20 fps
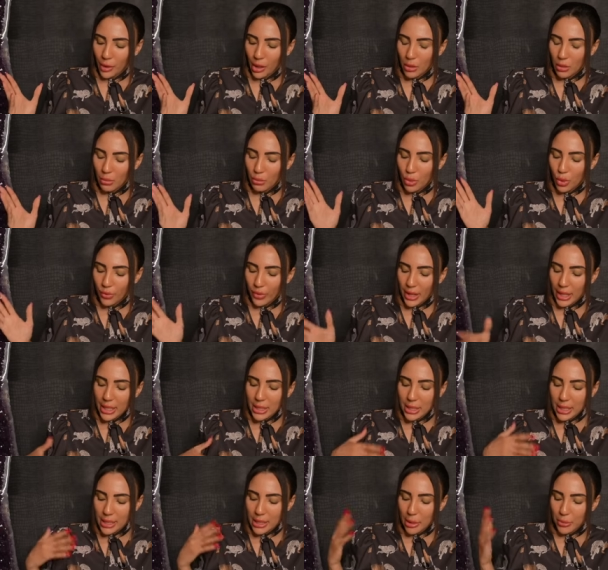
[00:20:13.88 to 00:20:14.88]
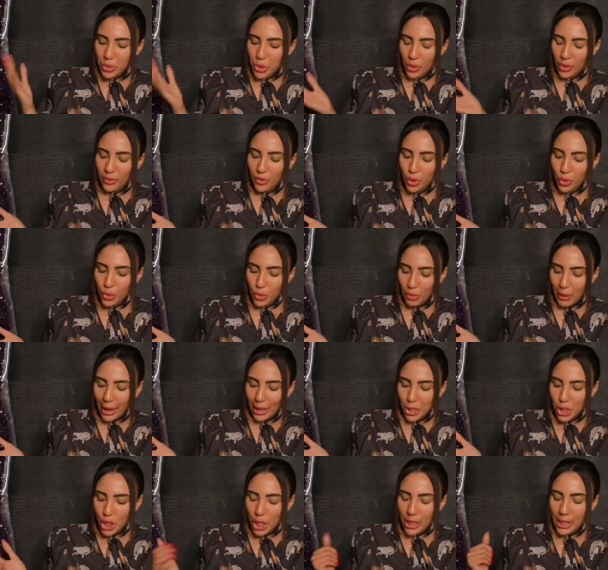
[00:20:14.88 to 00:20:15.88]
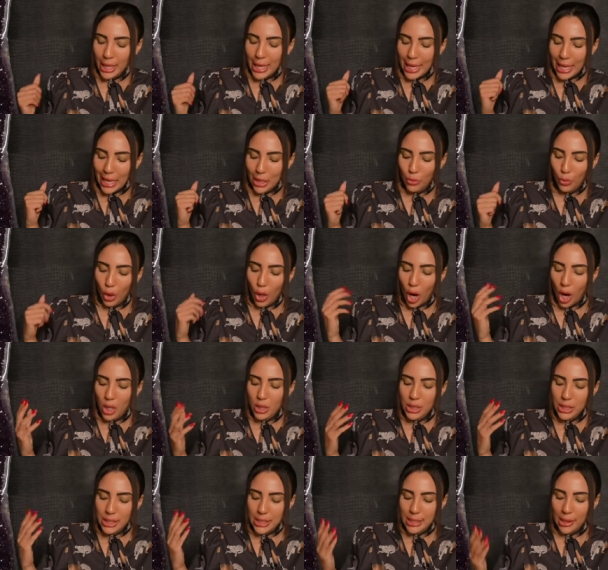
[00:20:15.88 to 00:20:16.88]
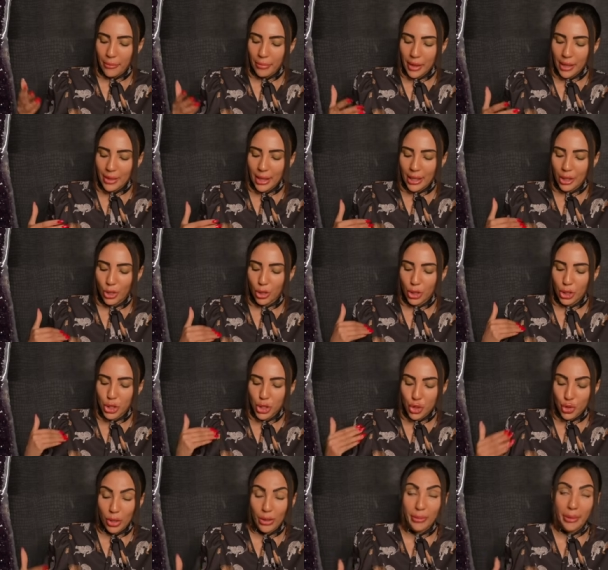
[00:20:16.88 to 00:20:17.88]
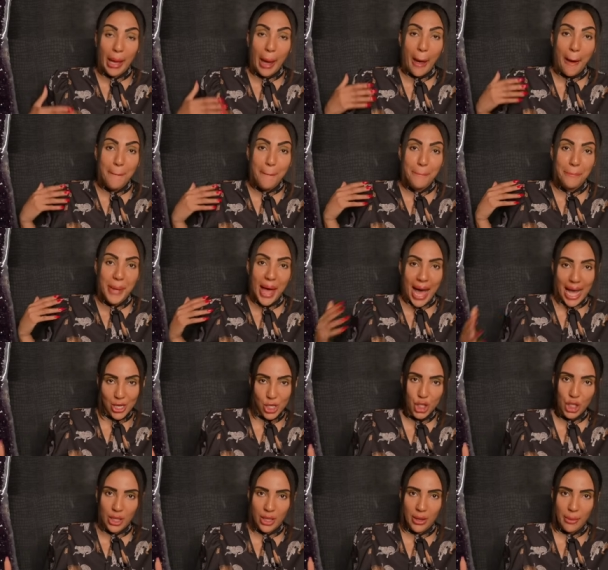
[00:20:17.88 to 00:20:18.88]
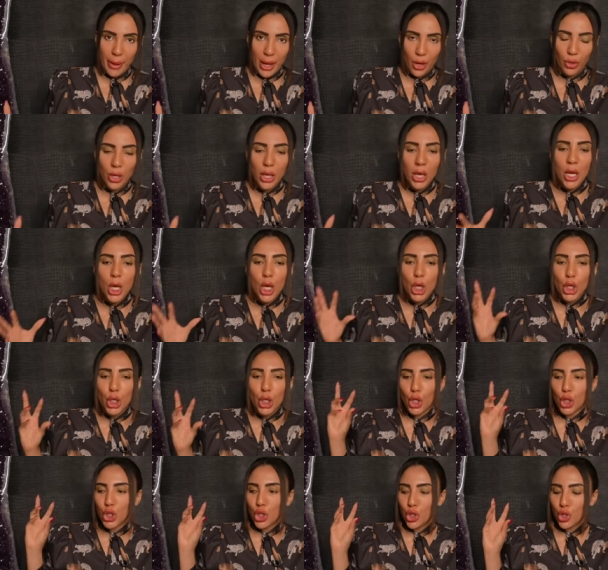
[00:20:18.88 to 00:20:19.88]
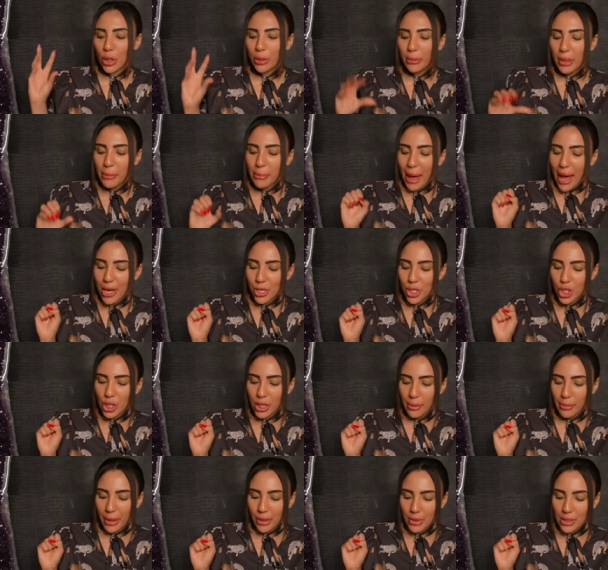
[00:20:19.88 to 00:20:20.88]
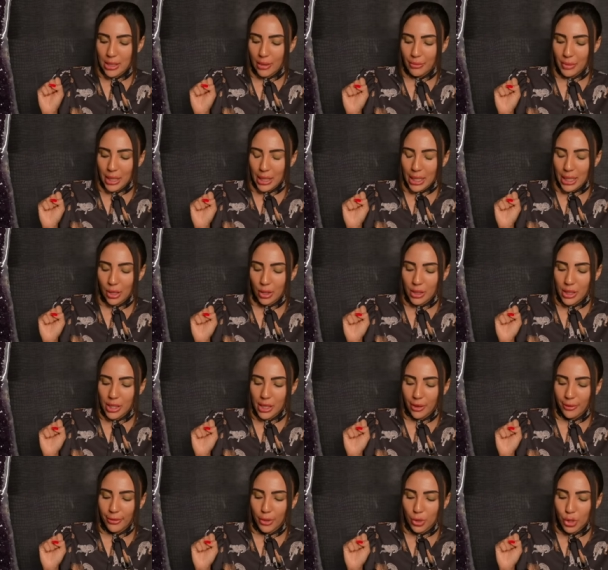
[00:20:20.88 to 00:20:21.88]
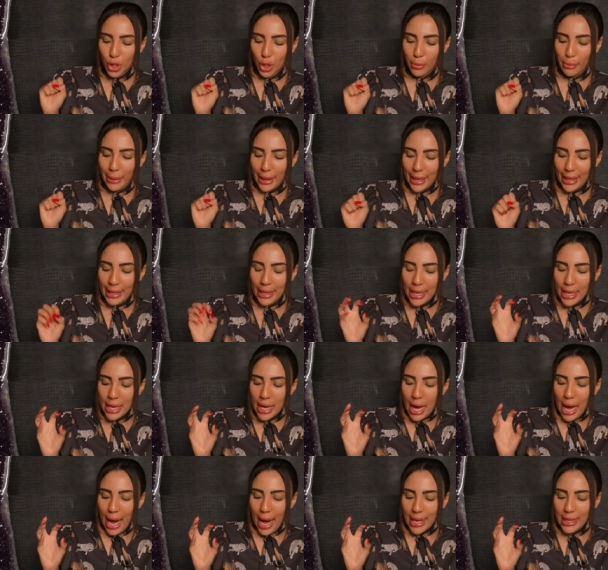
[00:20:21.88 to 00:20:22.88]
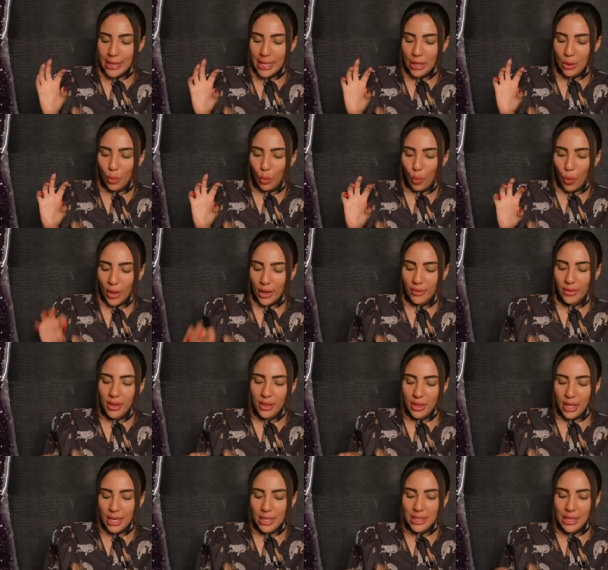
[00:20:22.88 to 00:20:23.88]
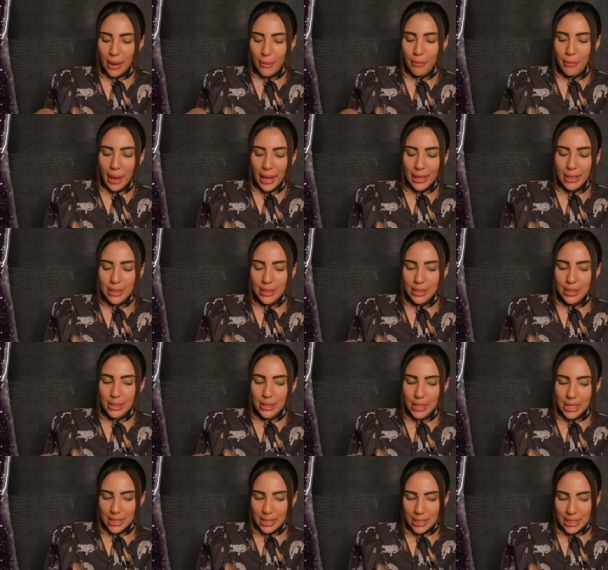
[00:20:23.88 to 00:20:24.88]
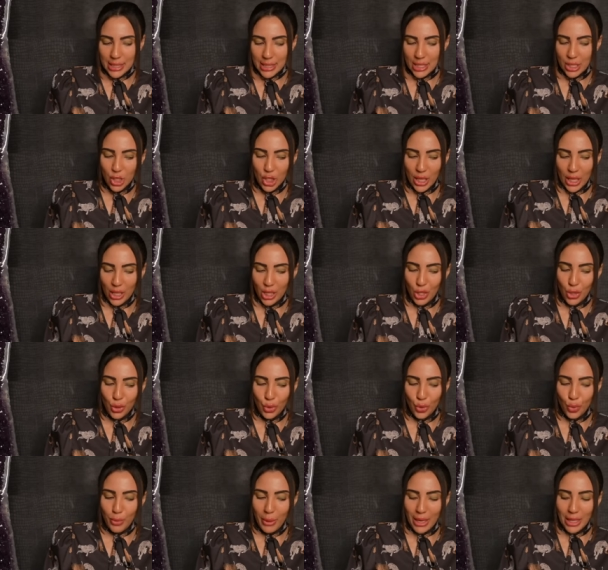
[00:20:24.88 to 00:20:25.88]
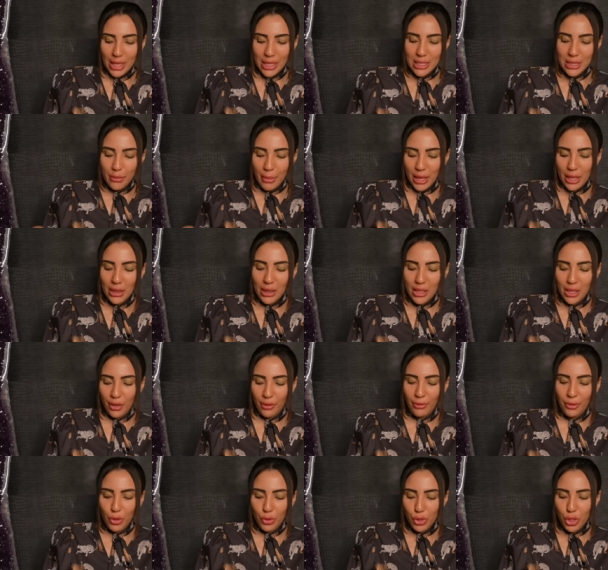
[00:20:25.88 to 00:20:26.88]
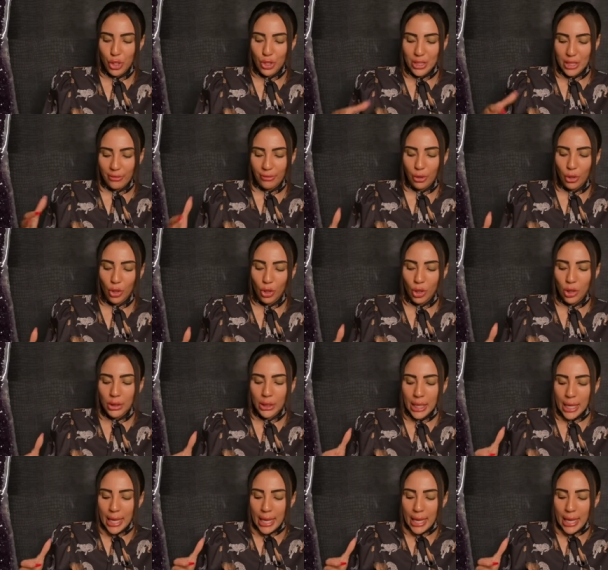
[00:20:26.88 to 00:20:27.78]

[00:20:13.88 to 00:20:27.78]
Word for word: moving into some sort of new direction in regards to something that you're extremely passionate about. You're extremely passionate about something here in the near future, but I think one of the things that makes this decision that you may need to make in the near future difficult